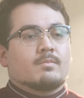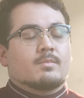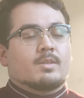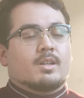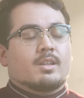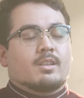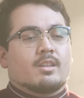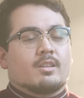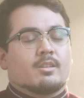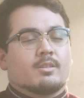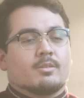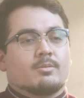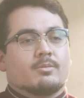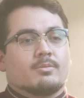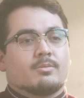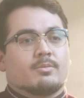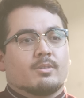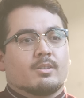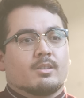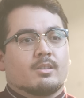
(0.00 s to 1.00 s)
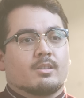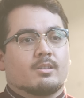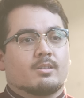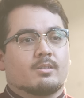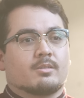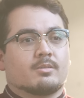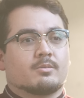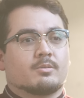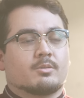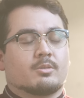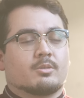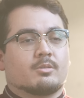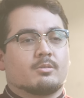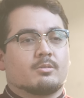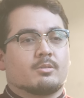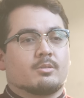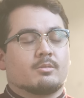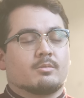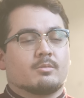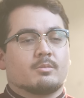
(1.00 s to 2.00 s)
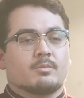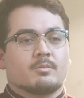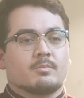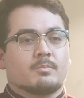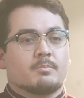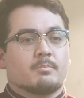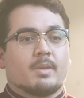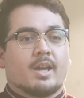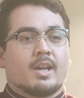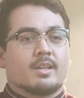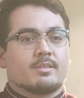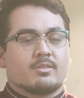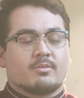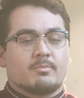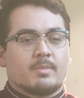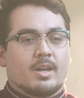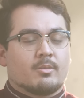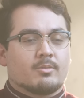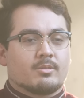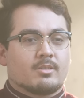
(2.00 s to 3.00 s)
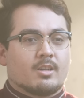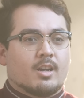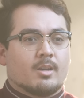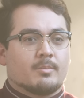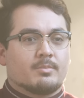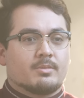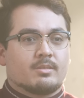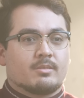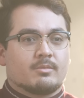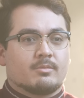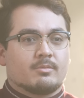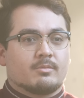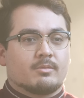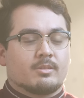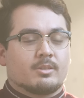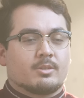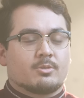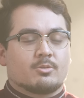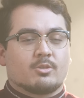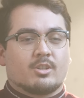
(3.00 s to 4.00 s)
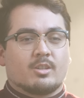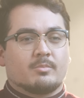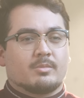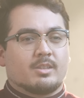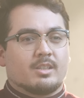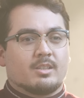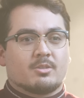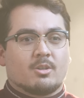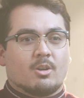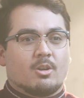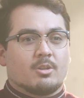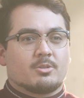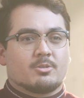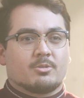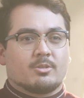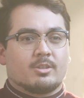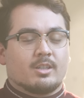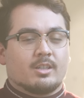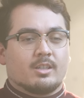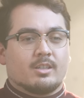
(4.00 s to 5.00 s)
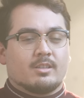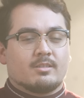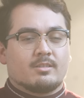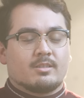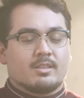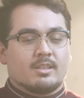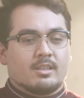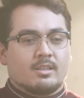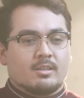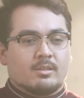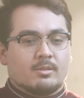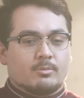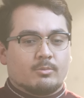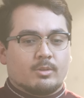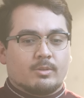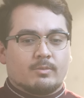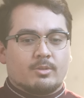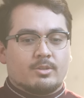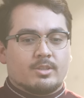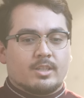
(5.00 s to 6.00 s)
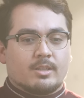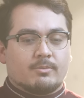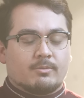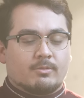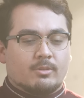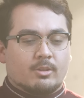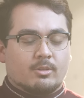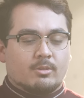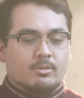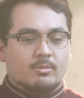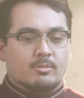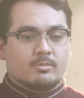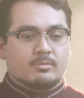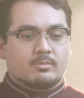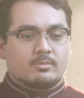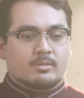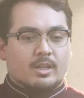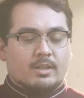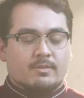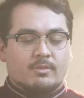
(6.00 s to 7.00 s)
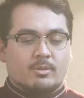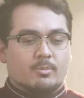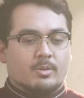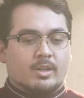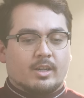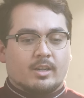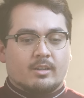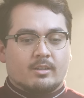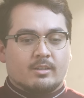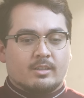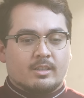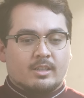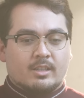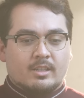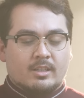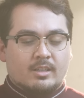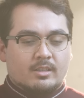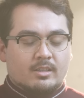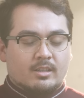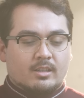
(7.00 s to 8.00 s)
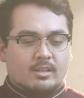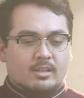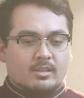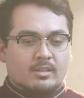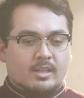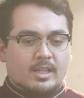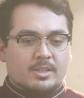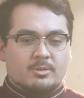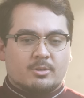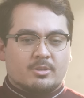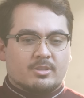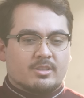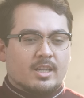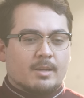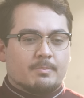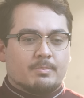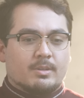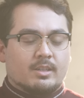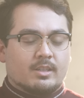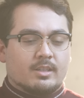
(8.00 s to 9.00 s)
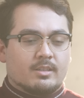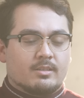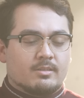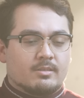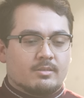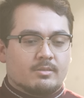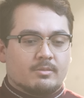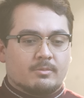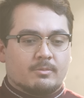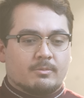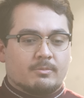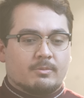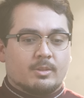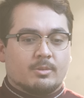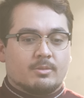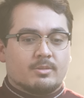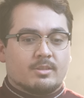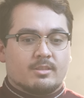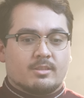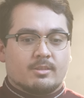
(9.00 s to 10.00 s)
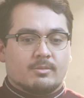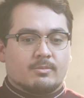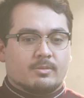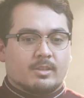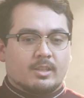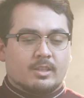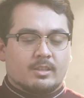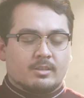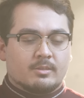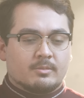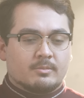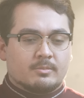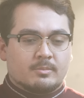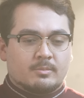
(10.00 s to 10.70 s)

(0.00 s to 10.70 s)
I think of massive mountaintops, extremely tall trees, rivers that flow everywhere. Uh, as you're stepping, it feels as if like